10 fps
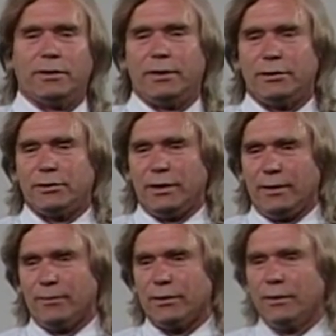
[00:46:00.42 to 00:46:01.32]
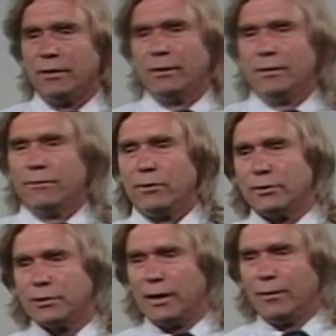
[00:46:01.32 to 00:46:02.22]
than it seemed
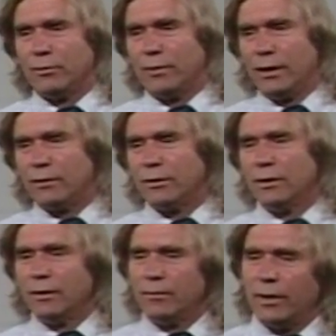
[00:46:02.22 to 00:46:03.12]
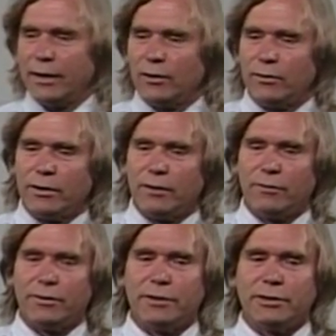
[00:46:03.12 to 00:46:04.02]
first time around by going
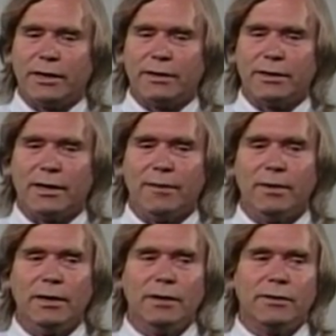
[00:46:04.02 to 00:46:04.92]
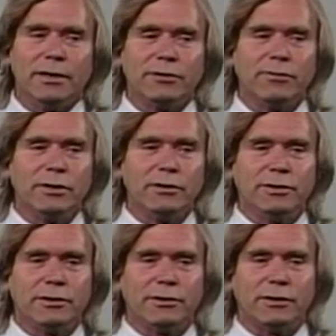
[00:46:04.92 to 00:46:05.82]
over it a second time. This
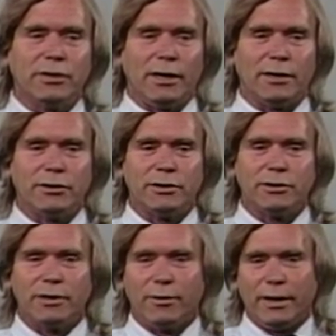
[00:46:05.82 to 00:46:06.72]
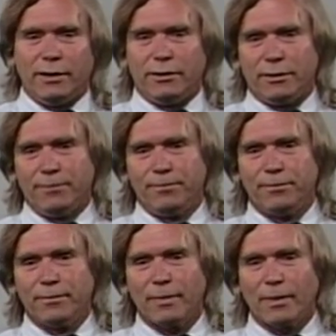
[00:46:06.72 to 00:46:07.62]
reduces the challenges no end.
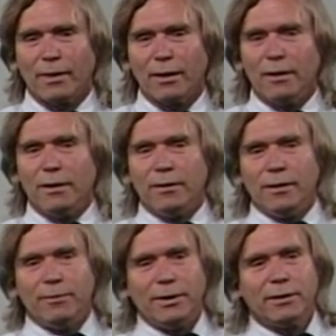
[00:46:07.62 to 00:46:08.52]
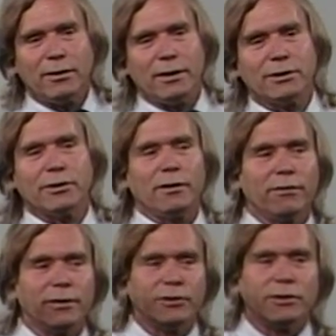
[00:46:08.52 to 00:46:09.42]
Because
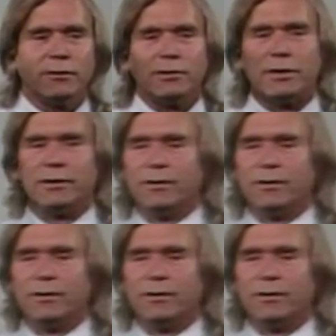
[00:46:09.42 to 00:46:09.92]
though the students are